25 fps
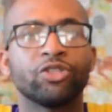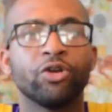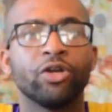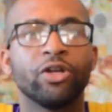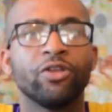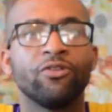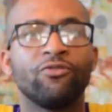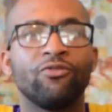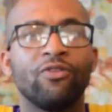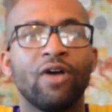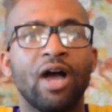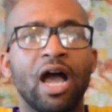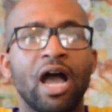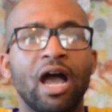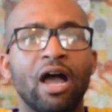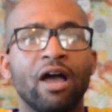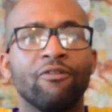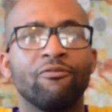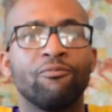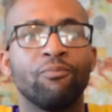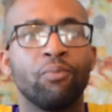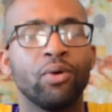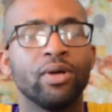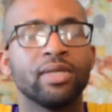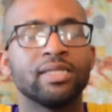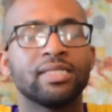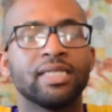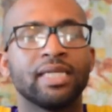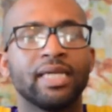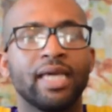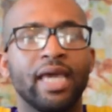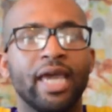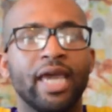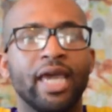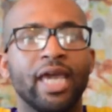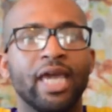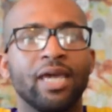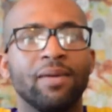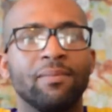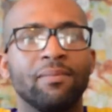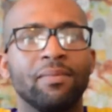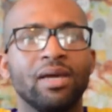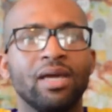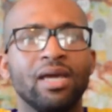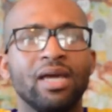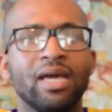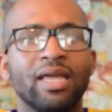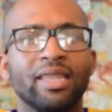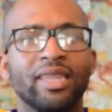35 points a game.